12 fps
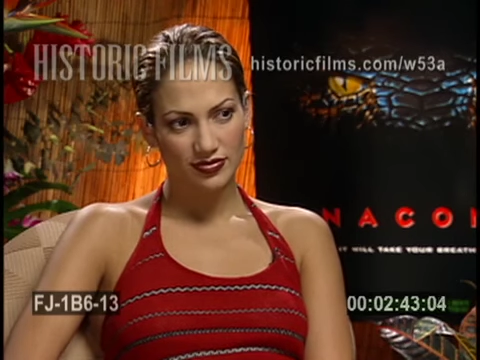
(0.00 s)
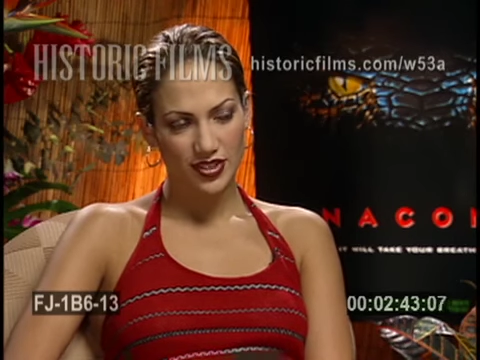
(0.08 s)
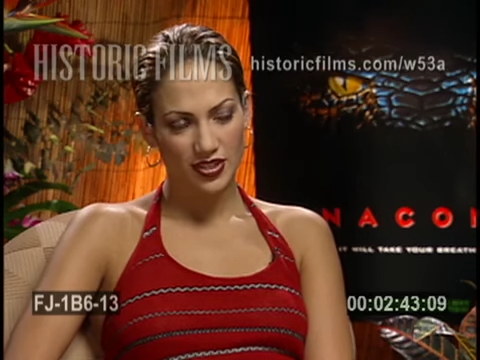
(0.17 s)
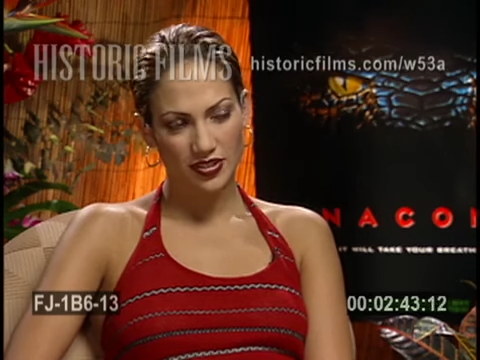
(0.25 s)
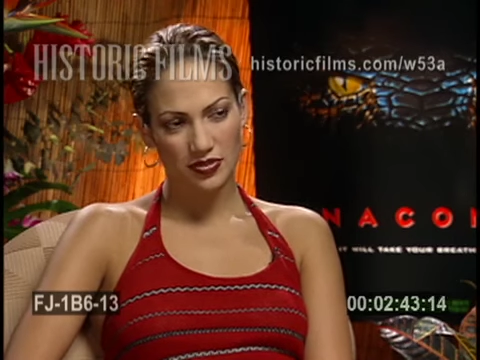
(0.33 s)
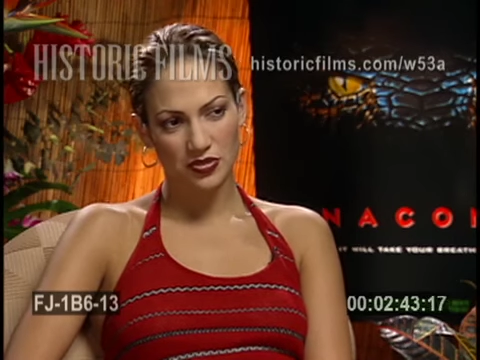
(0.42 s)
Oh,
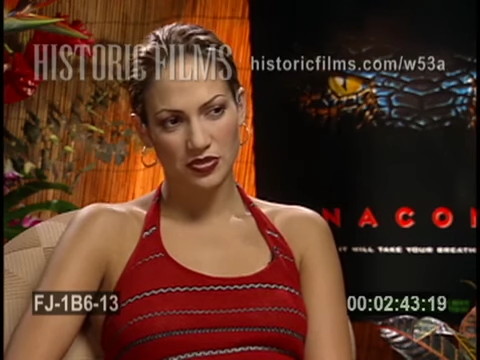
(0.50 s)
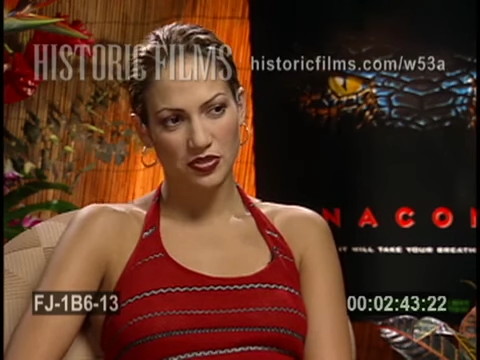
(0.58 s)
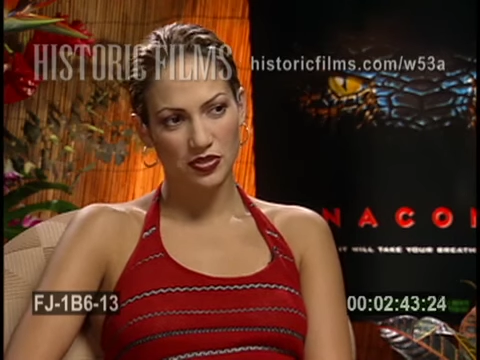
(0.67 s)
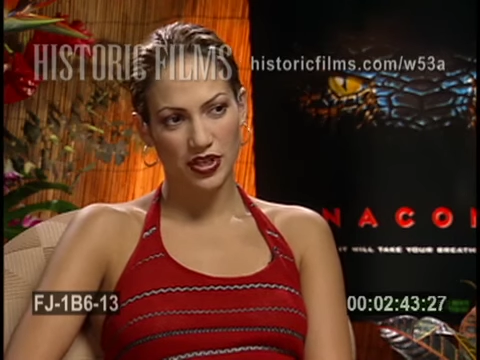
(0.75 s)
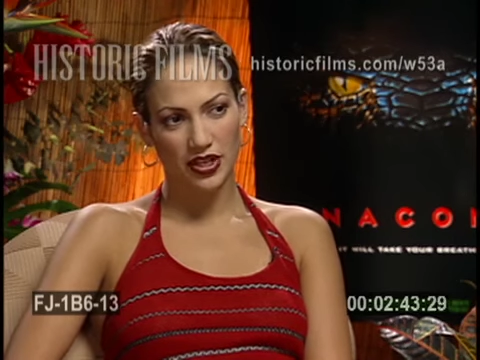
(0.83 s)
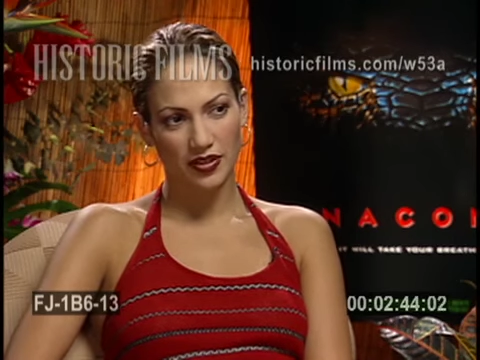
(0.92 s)
he was that great.
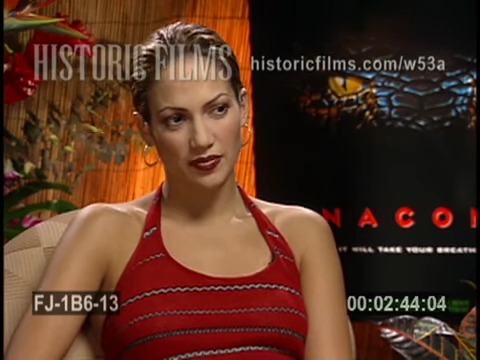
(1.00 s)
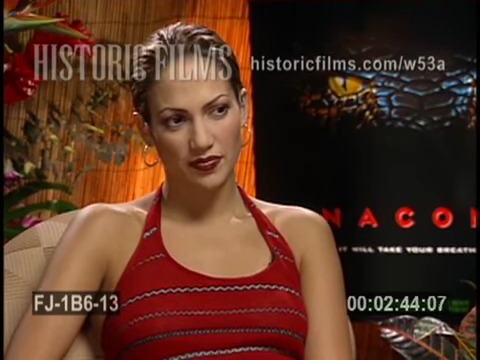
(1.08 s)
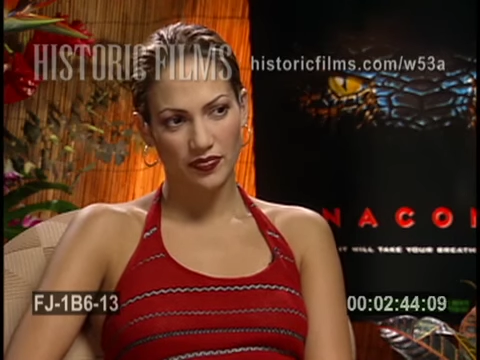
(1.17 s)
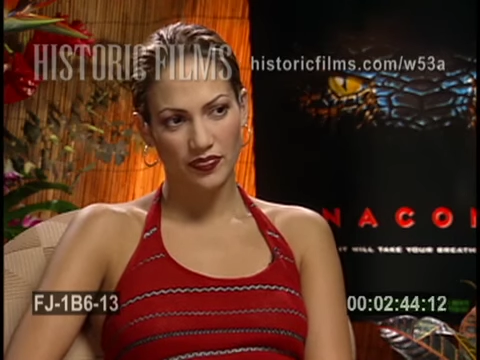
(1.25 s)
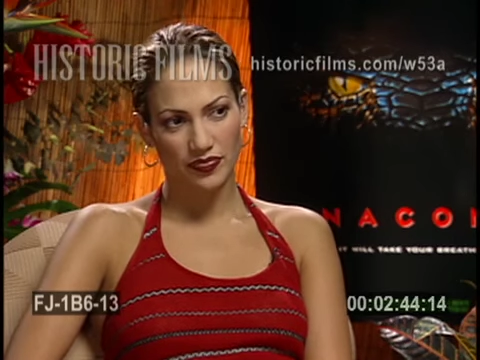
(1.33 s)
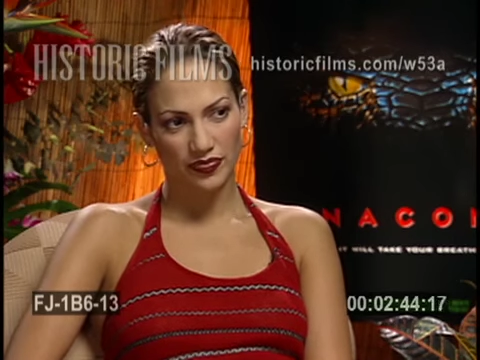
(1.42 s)
was that
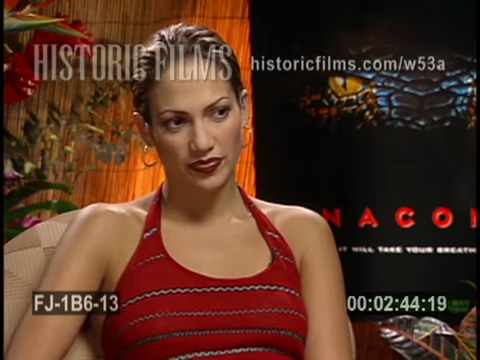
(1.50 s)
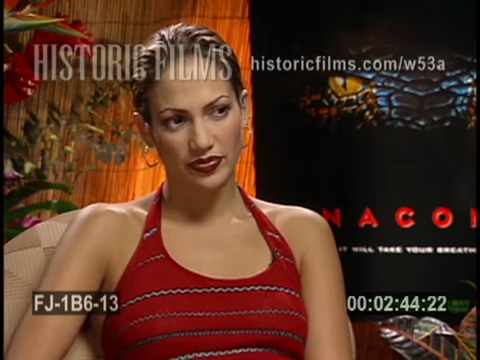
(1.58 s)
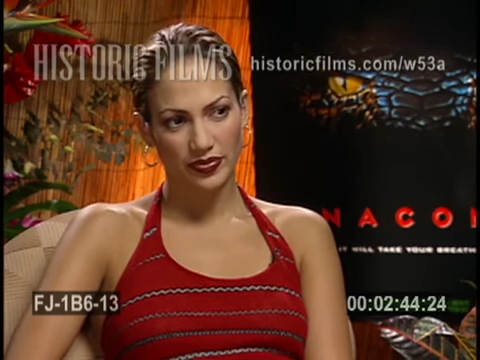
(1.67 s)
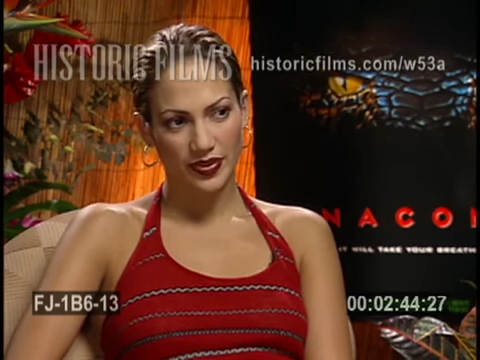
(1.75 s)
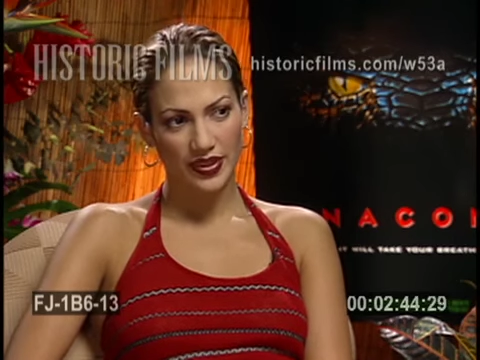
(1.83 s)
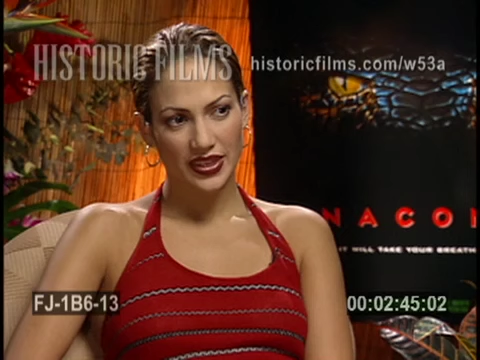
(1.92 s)
was a lot of
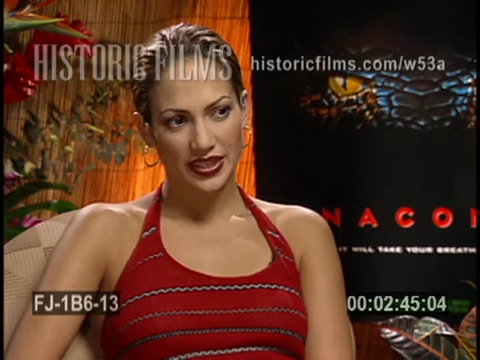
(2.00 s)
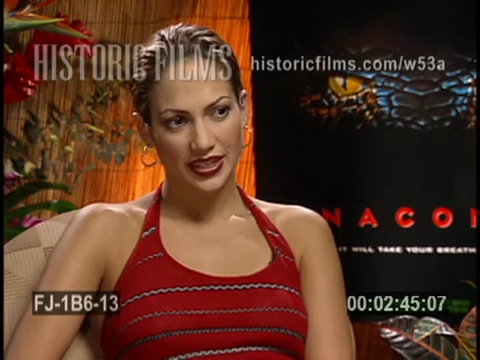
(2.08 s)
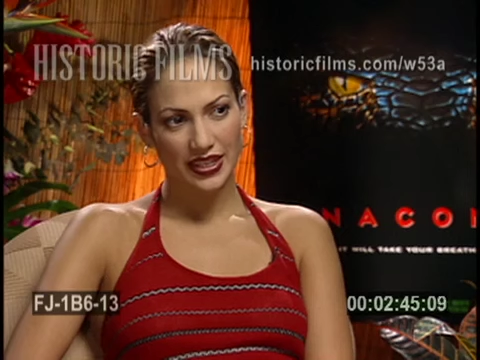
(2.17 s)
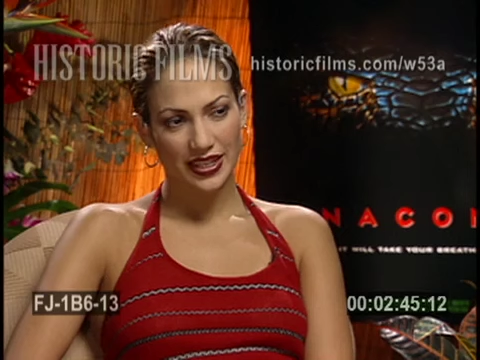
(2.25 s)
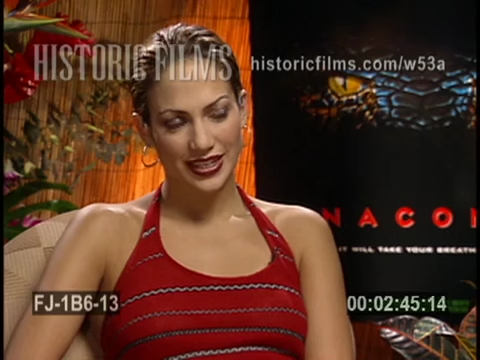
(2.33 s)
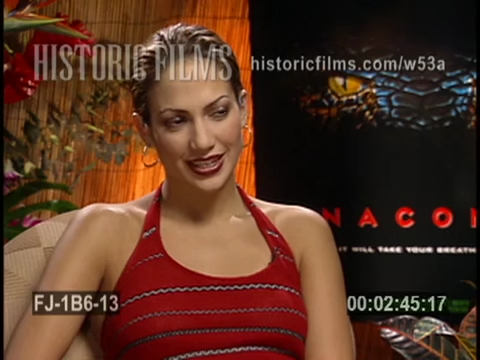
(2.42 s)
fun uh,
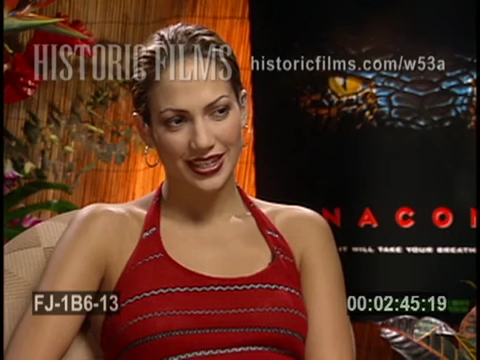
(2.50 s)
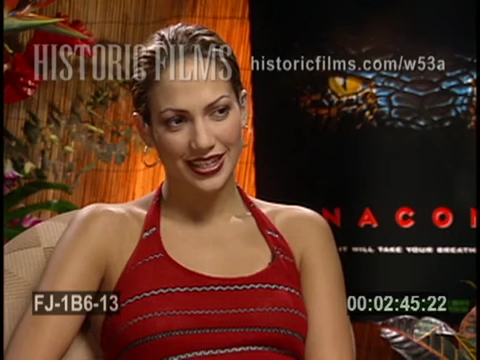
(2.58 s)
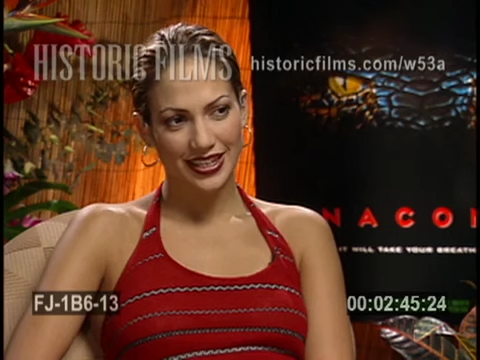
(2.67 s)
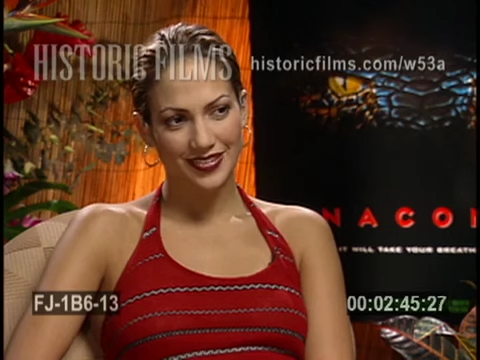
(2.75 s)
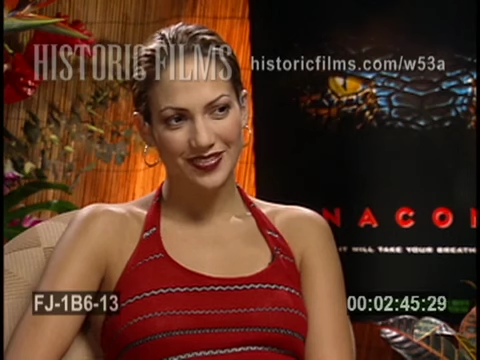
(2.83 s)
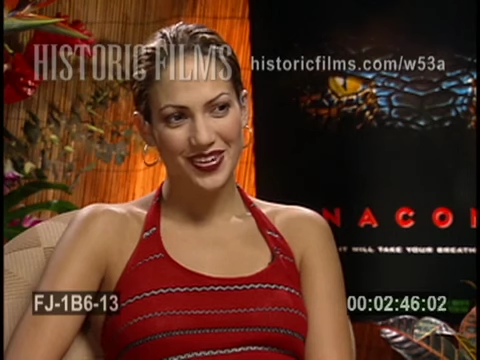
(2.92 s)
watching
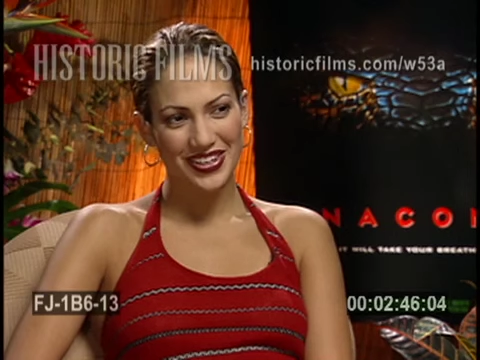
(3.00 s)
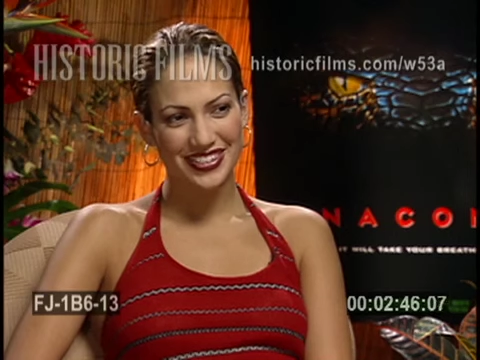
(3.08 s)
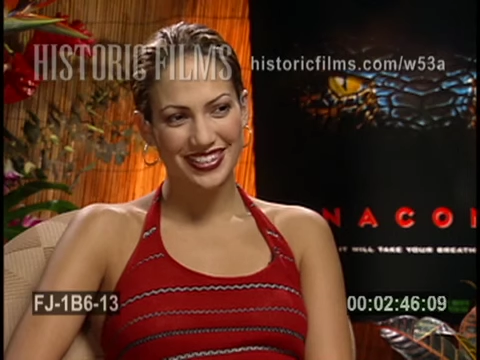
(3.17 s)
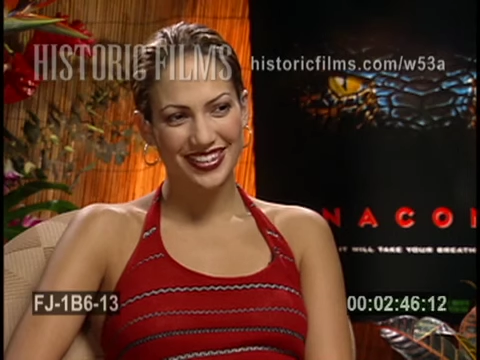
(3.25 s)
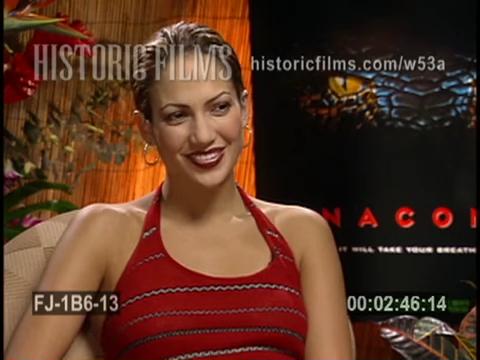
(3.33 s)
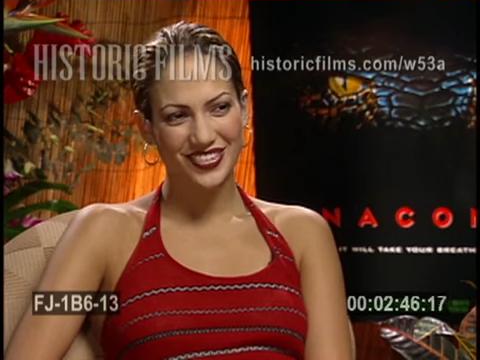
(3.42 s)
yeah. him.
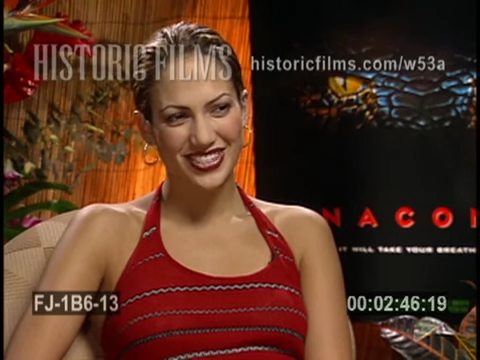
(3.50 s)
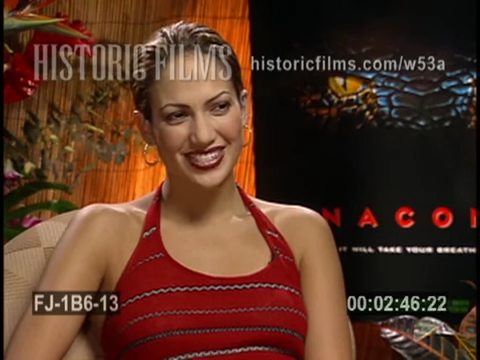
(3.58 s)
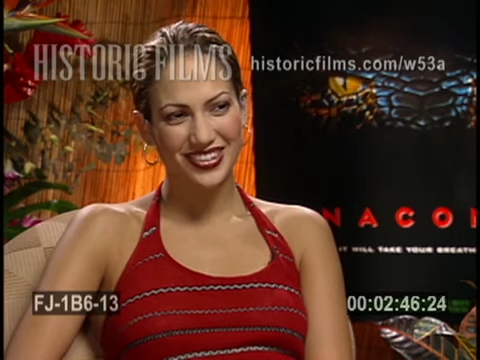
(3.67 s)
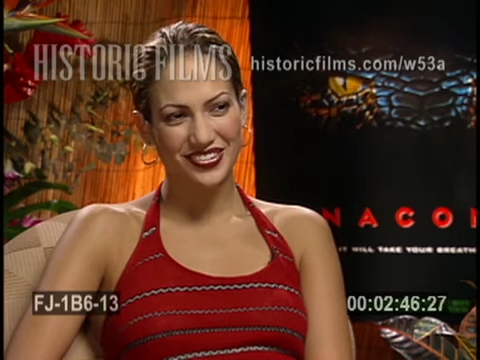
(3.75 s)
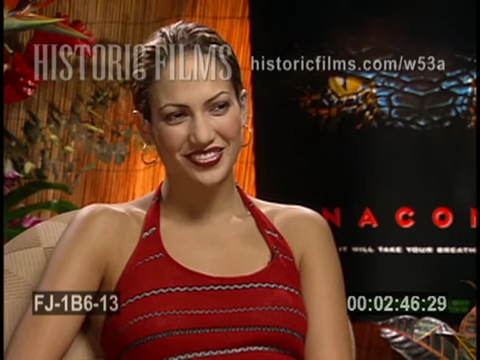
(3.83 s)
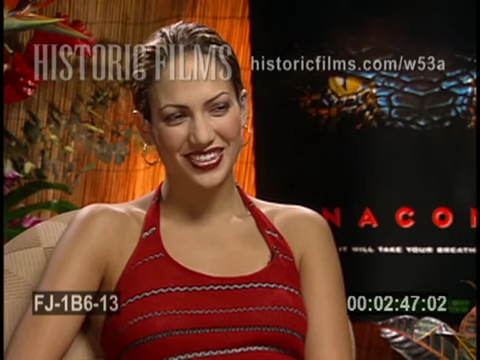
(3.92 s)
Watching him that
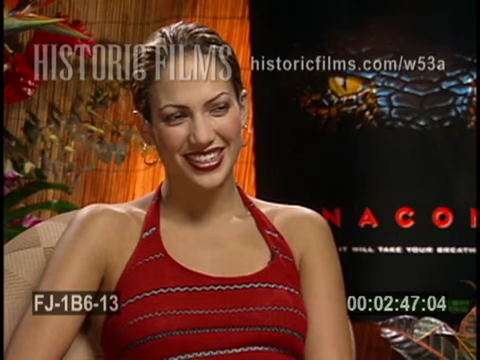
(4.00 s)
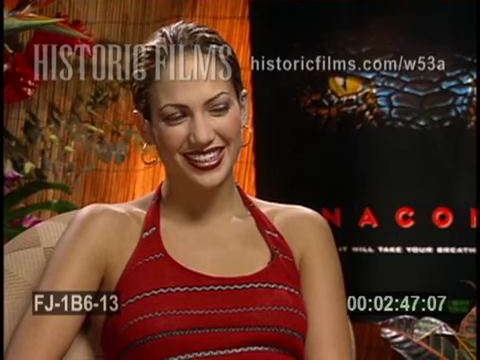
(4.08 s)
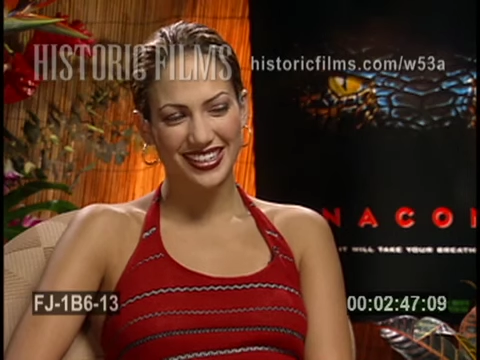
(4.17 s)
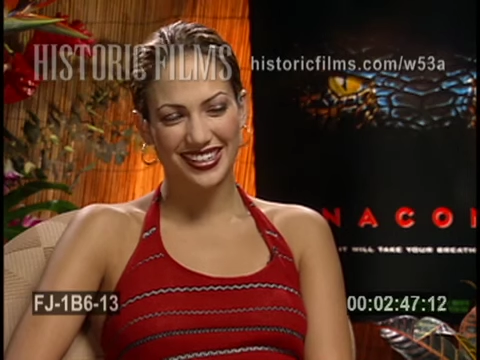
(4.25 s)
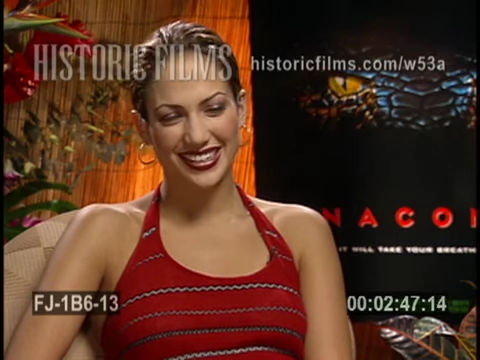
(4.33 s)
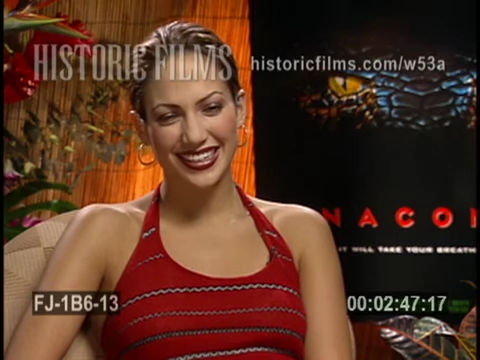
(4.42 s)
character. funny?